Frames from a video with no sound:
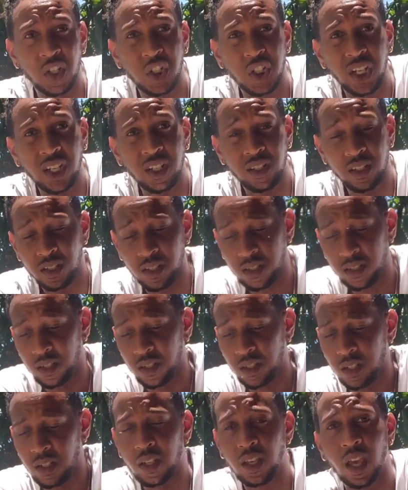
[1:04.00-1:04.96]
shed
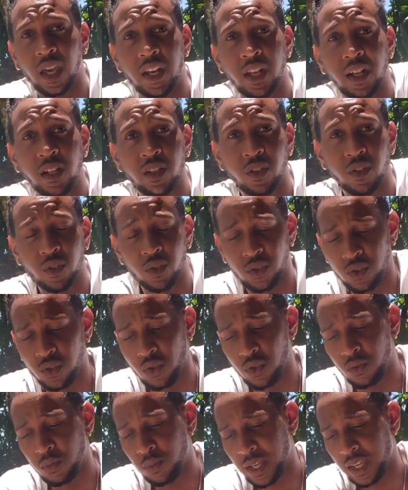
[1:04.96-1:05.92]
kennel, you know,
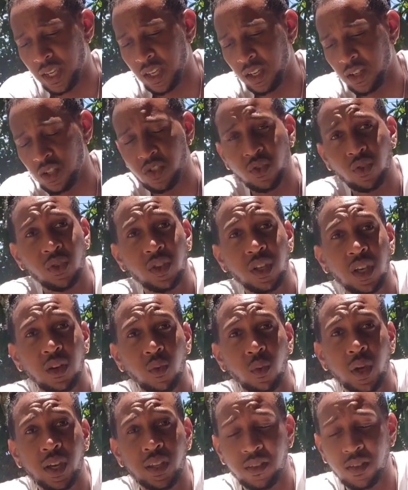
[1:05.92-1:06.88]
so my cages don't get
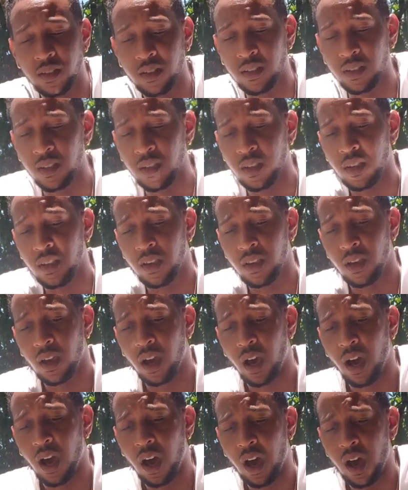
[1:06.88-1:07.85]
wet.
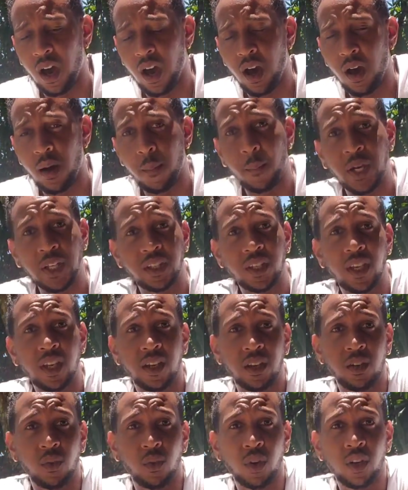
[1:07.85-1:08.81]
But
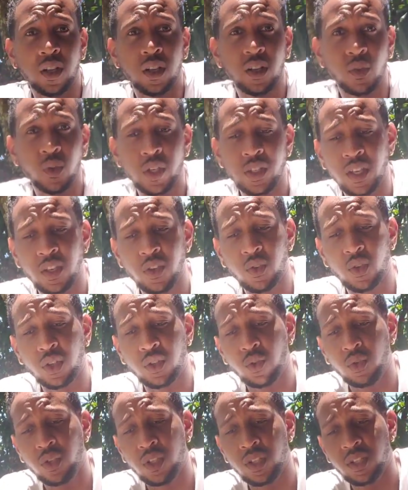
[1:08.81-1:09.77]
yeah, one of the ways that you can
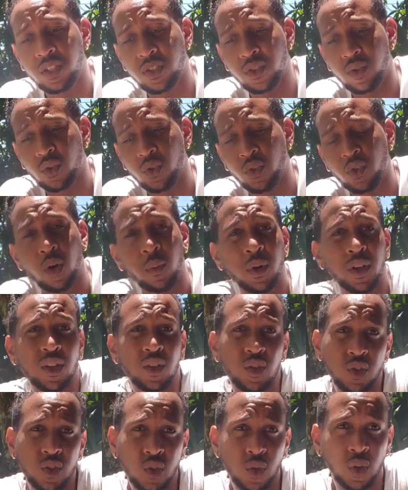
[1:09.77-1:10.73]
do this, you know, normally
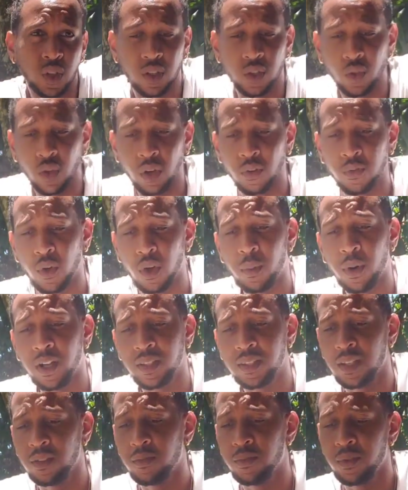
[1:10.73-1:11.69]
you soak the dog for
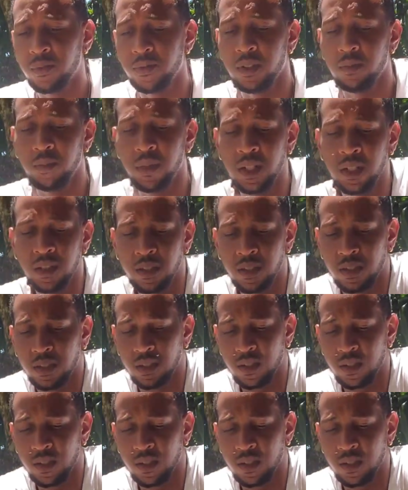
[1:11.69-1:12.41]
about 10-15 minutes